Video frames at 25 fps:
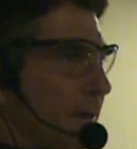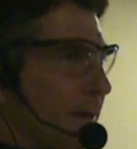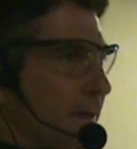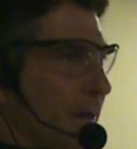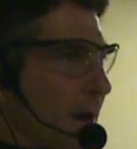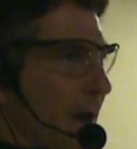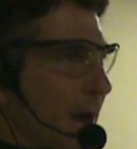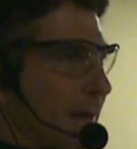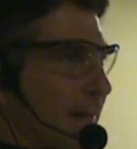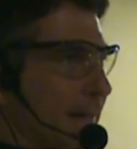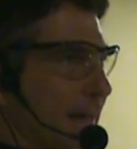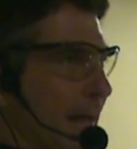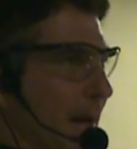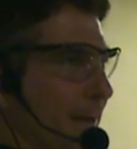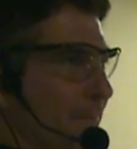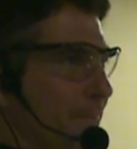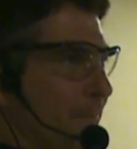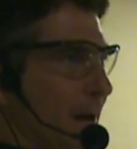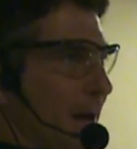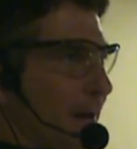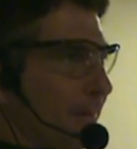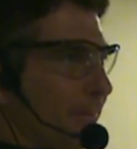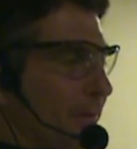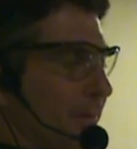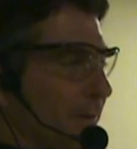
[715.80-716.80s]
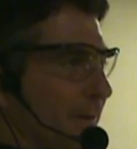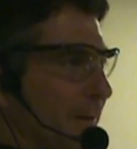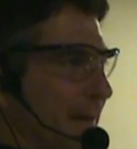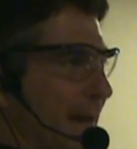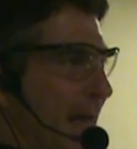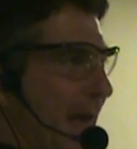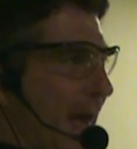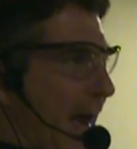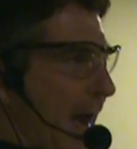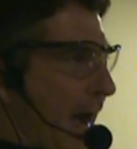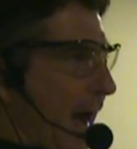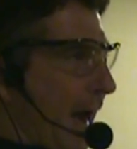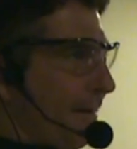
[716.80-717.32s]
knock that bevel in
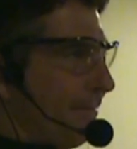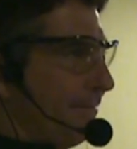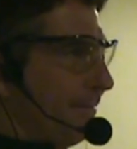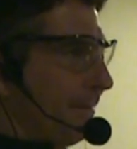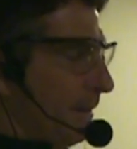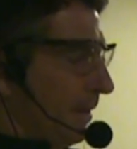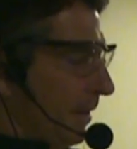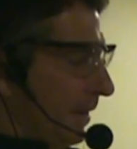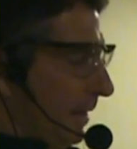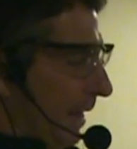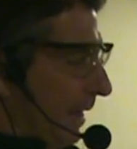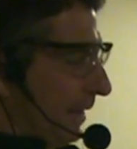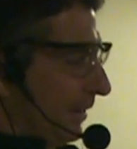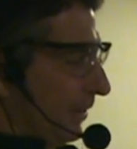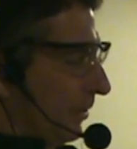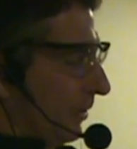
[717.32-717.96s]
half, and